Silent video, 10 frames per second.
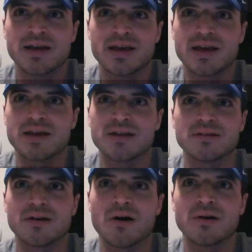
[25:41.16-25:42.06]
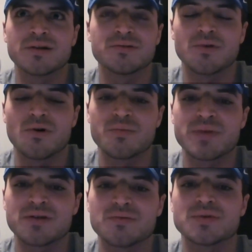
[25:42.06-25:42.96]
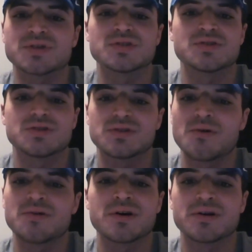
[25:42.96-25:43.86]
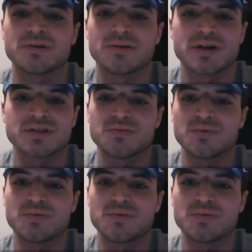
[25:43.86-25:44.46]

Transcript: And our enrollment was so good, Chris.